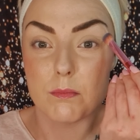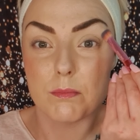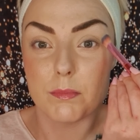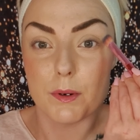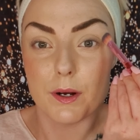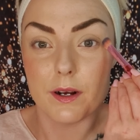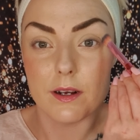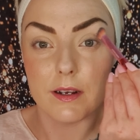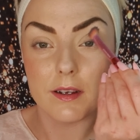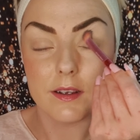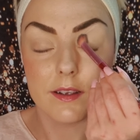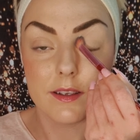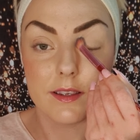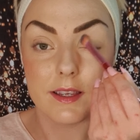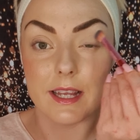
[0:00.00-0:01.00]
But
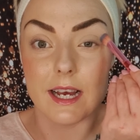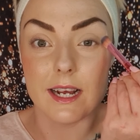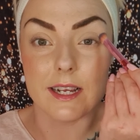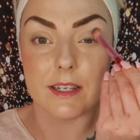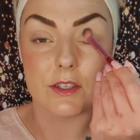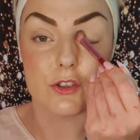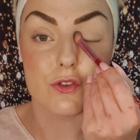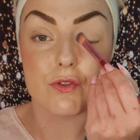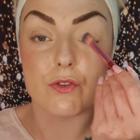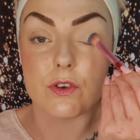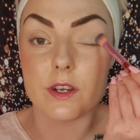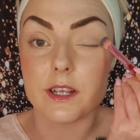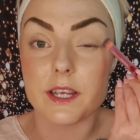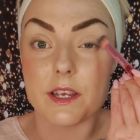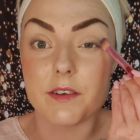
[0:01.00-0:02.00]
that is
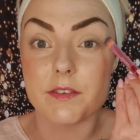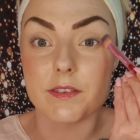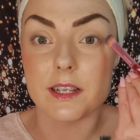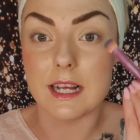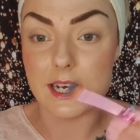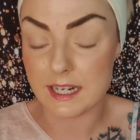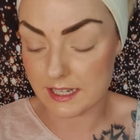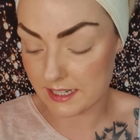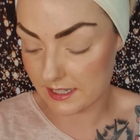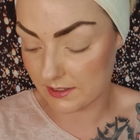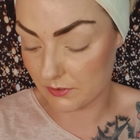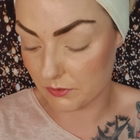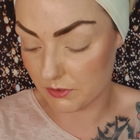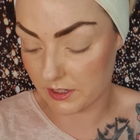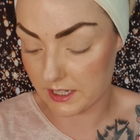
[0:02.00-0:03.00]
really flattering
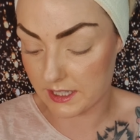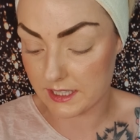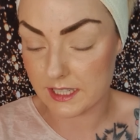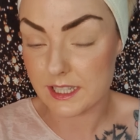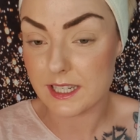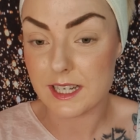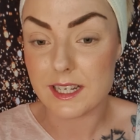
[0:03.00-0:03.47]
already.